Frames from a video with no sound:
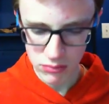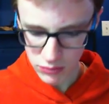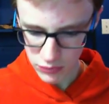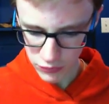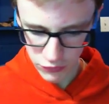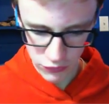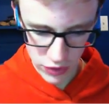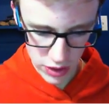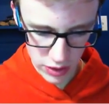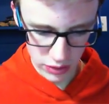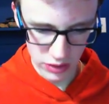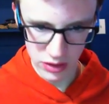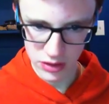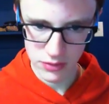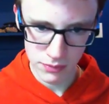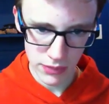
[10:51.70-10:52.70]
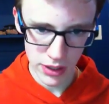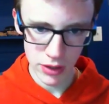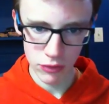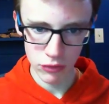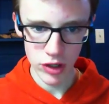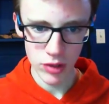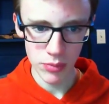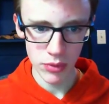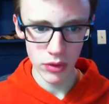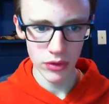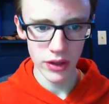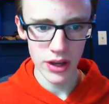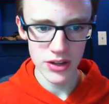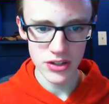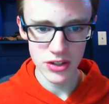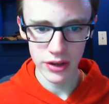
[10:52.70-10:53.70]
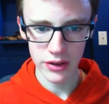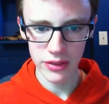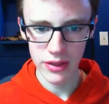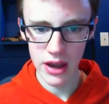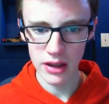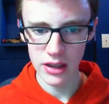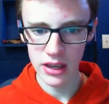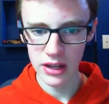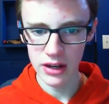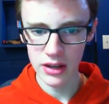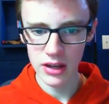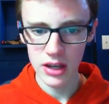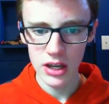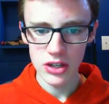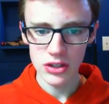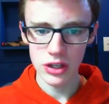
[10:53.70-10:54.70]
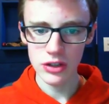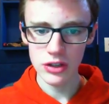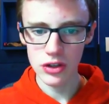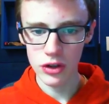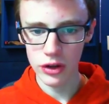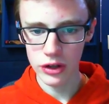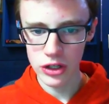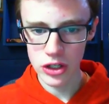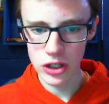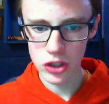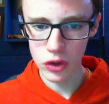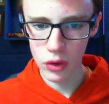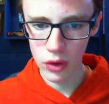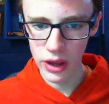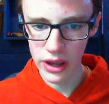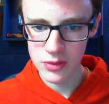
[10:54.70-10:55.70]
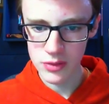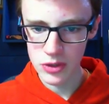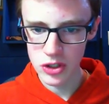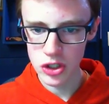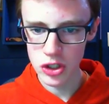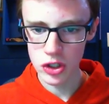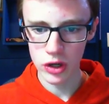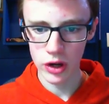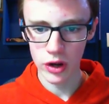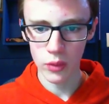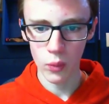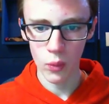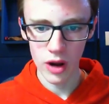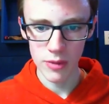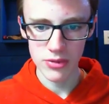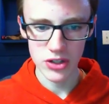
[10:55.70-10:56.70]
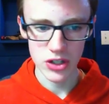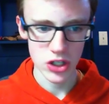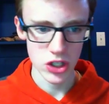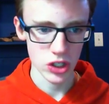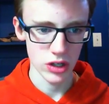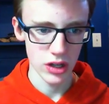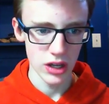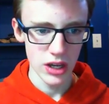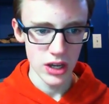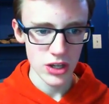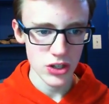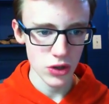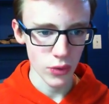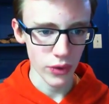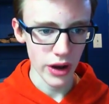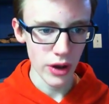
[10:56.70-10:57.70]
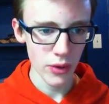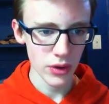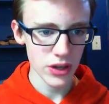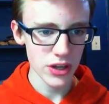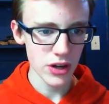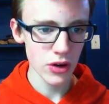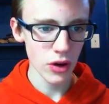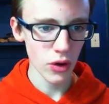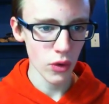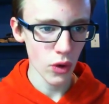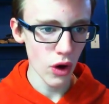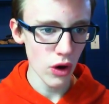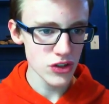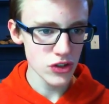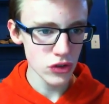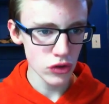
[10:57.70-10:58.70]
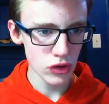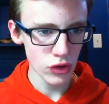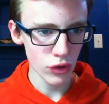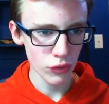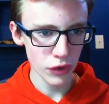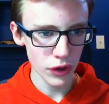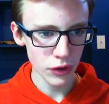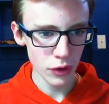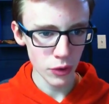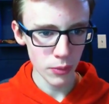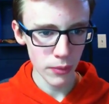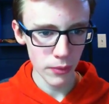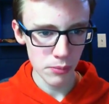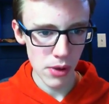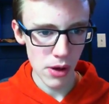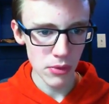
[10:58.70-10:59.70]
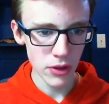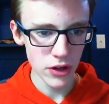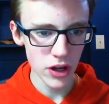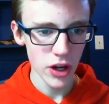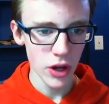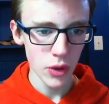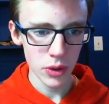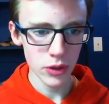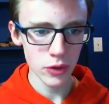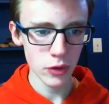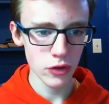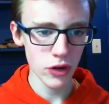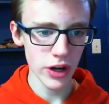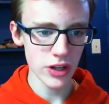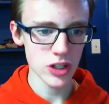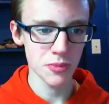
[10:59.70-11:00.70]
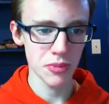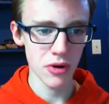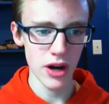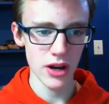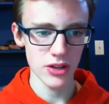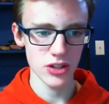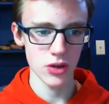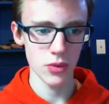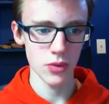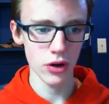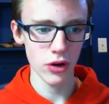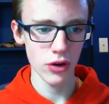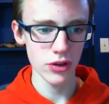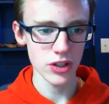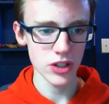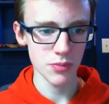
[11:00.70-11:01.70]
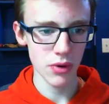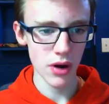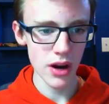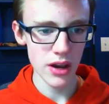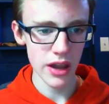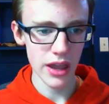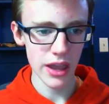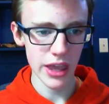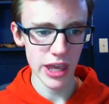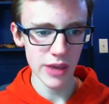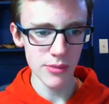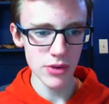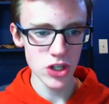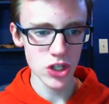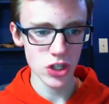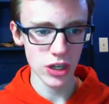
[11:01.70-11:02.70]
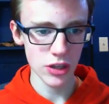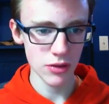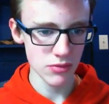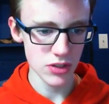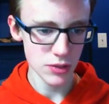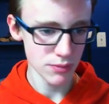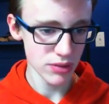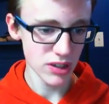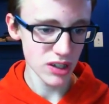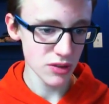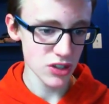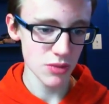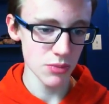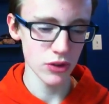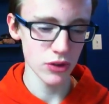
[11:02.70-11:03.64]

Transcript: fairly make it readable and nice like that in it. So that's the initial x position and Y position. So now here, also right here in our public, we're gonna create a sprite. So we're gonna call a sprite image keeps pretty similar